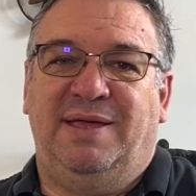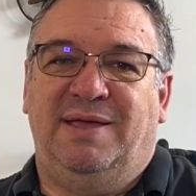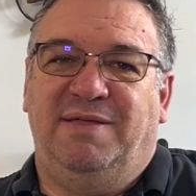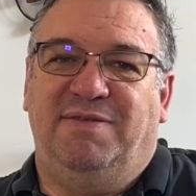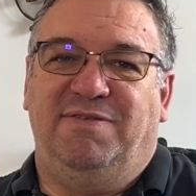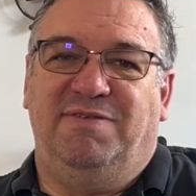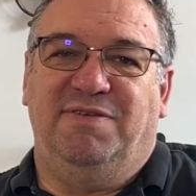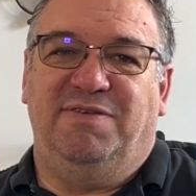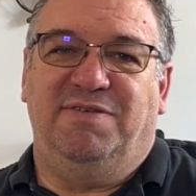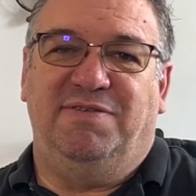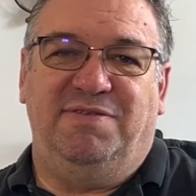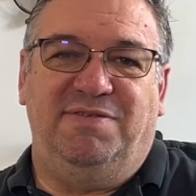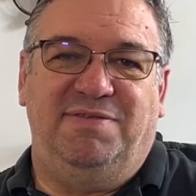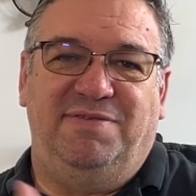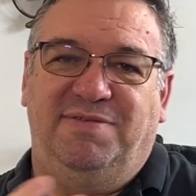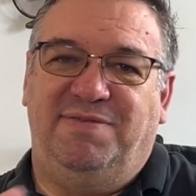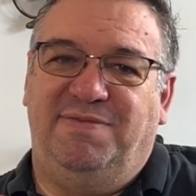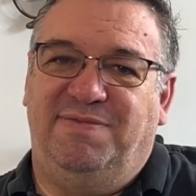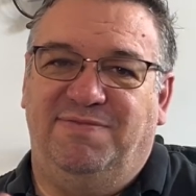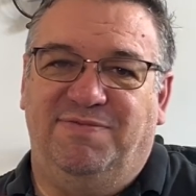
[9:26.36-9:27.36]
It's just
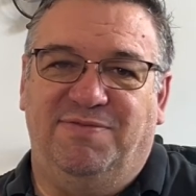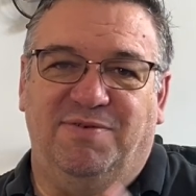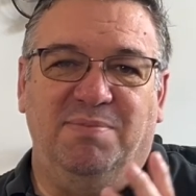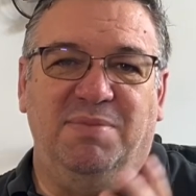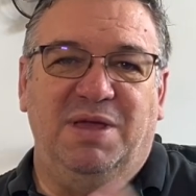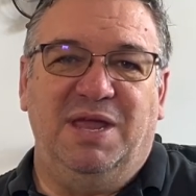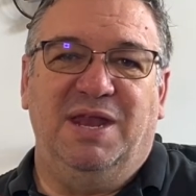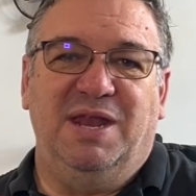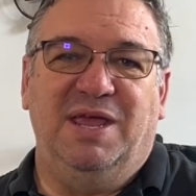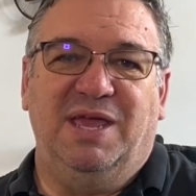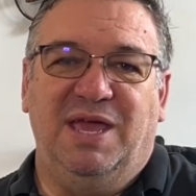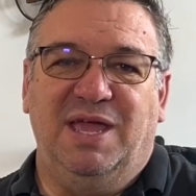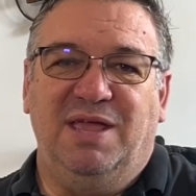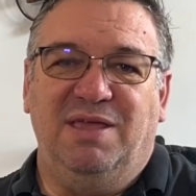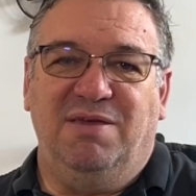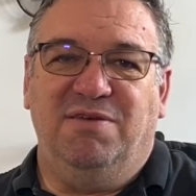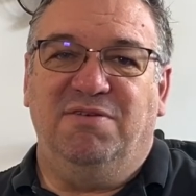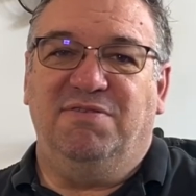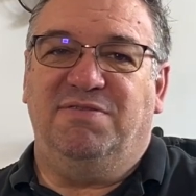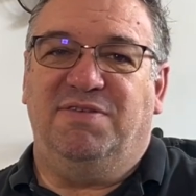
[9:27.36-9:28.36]
for me to get
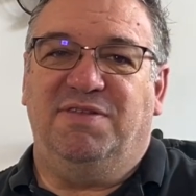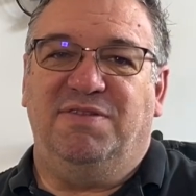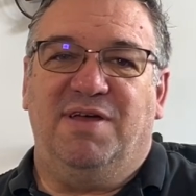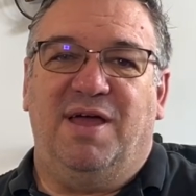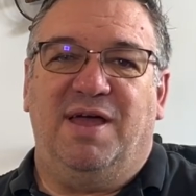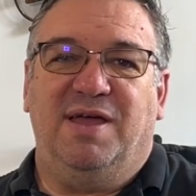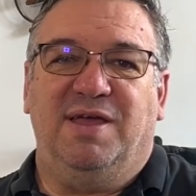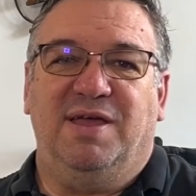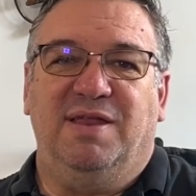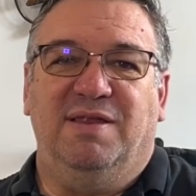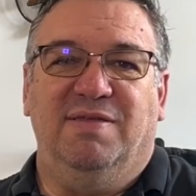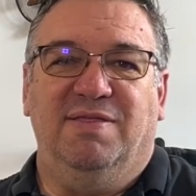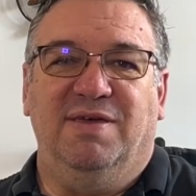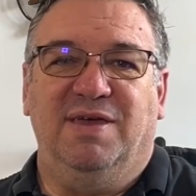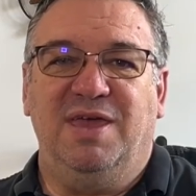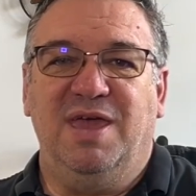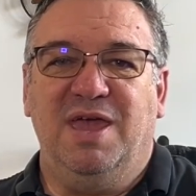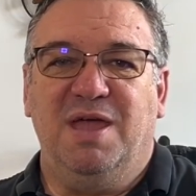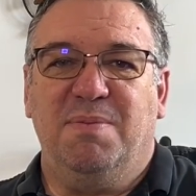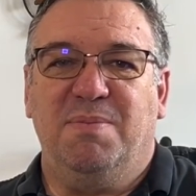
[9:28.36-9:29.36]
used to talking to the
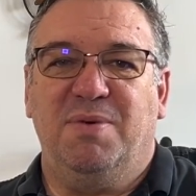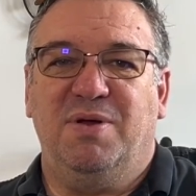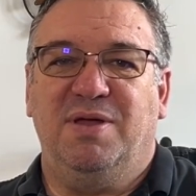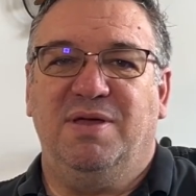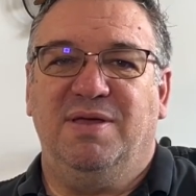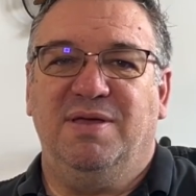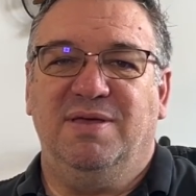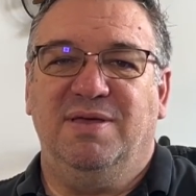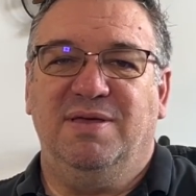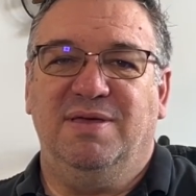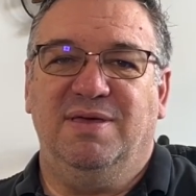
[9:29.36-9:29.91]
camera